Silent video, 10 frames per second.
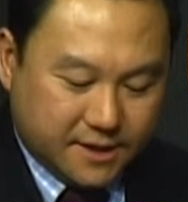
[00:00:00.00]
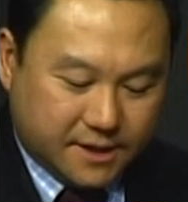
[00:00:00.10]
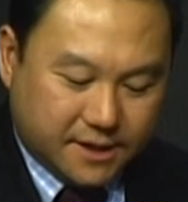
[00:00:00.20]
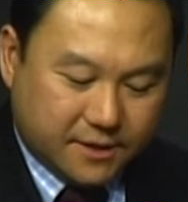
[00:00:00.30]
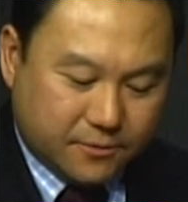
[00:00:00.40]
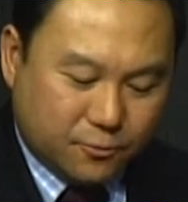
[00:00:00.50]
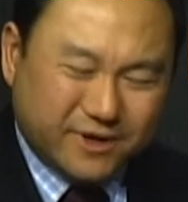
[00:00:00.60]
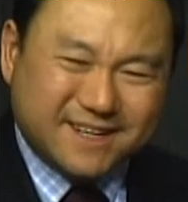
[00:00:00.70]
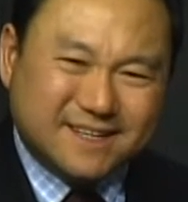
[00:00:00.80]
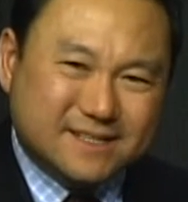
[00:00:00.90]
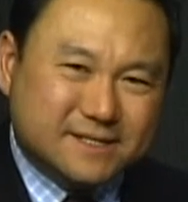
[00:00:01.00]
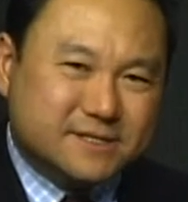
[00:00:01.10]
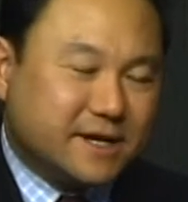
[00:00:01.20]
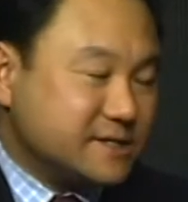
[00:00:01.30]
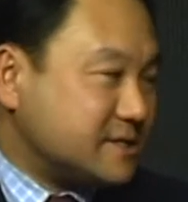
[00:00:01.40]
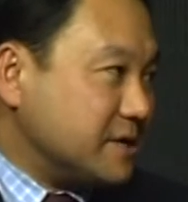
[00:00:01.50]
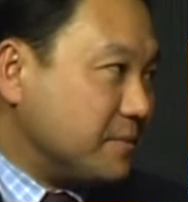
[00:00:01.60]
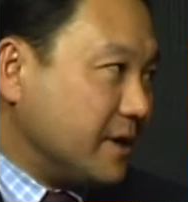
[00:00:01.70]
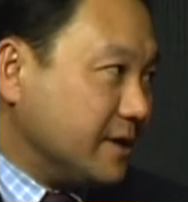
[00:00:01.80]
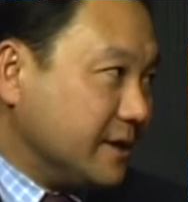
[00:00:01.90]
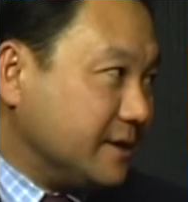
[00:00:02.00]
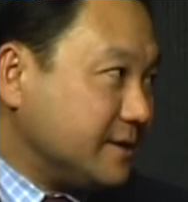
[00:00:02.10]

What is estate planning?